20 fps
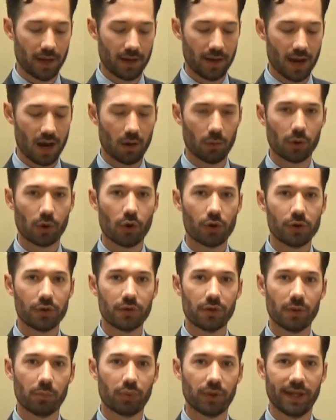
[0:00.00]
and now we're going to
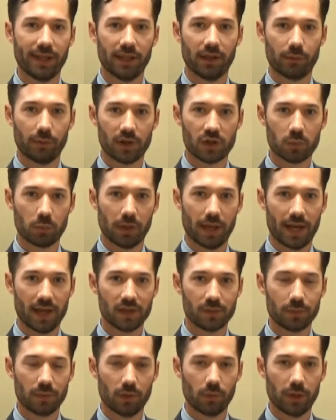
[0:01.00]
do the platelet-rich
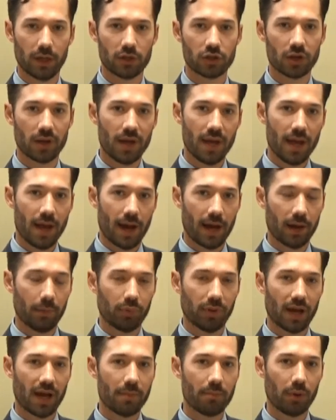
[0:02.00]
plasma, which I
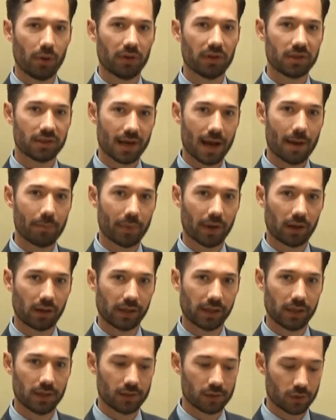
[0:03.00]
applied both
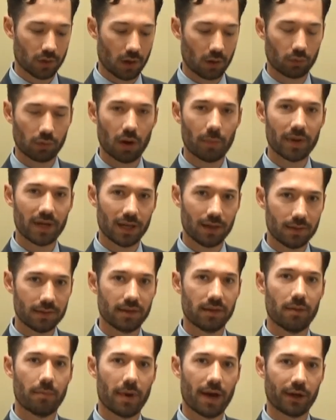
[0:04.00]
topically, so I'll rub it
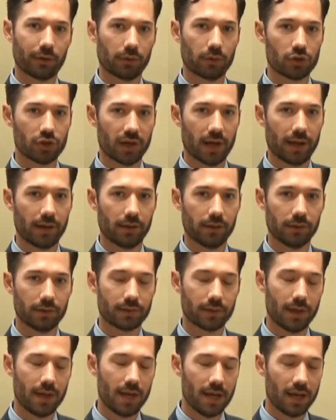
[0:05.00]
into the
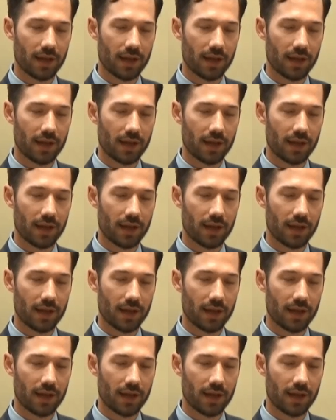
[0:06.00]
microchannels,